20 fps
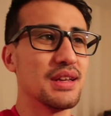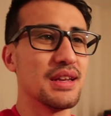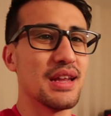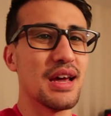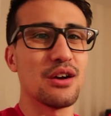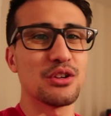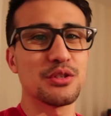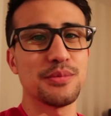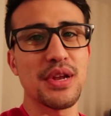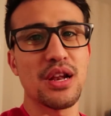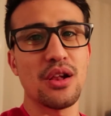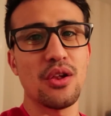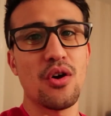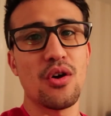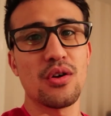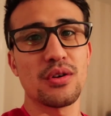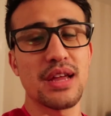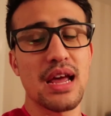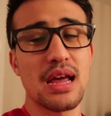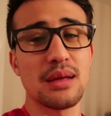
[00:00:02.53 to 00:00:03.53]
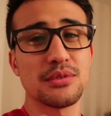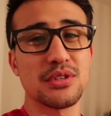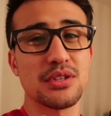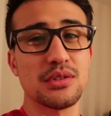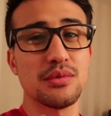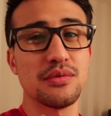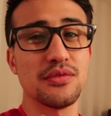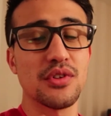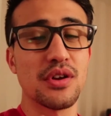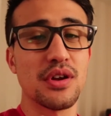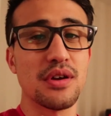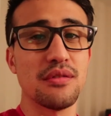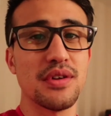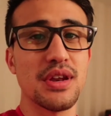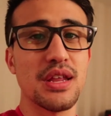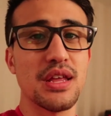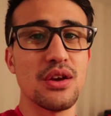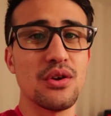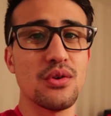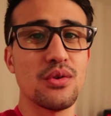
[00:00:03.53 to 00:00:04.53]
Now, it's been a long time since we've done a
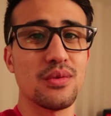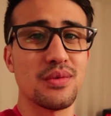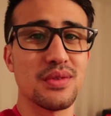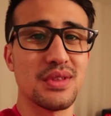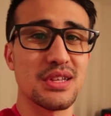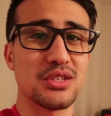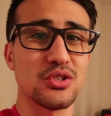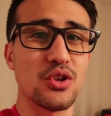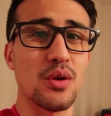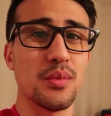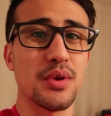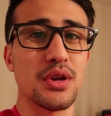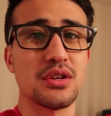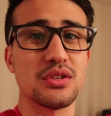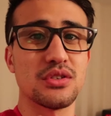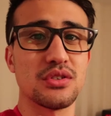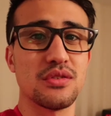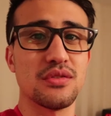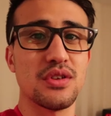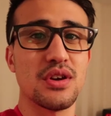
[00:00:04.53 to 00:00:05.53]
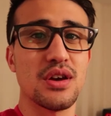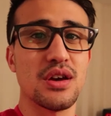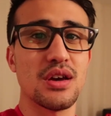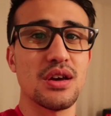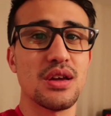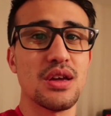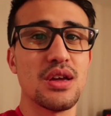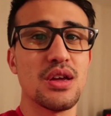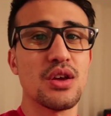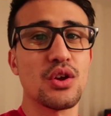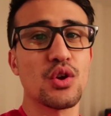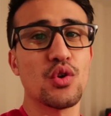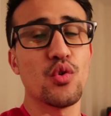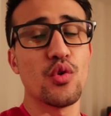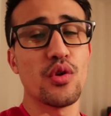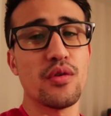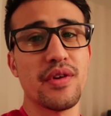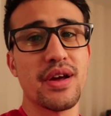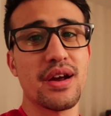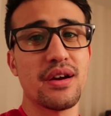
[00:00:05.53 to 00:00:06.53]
video. That's all because of the
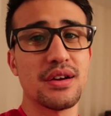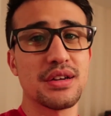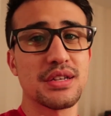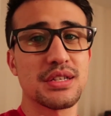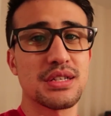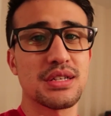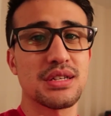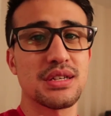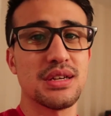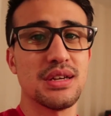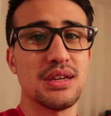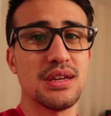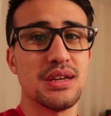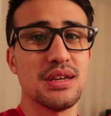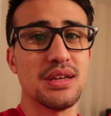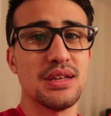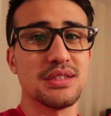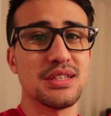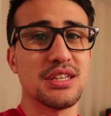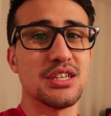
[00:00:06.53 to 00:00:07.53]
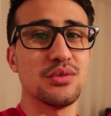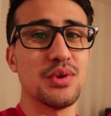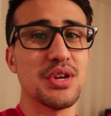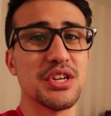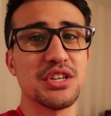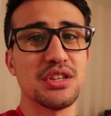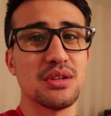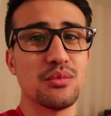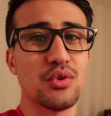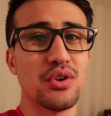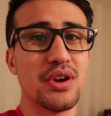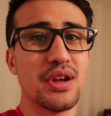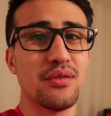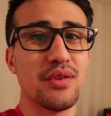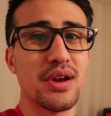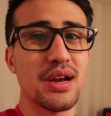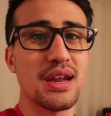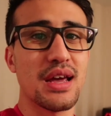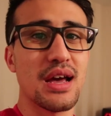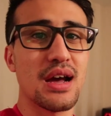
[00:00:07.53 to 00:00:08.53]
coronavirus situation that we're in
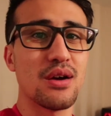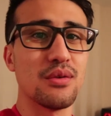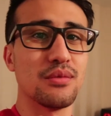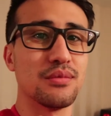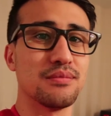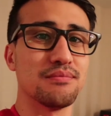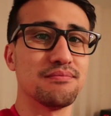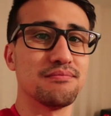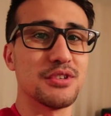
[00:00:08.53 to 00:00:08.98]
right now.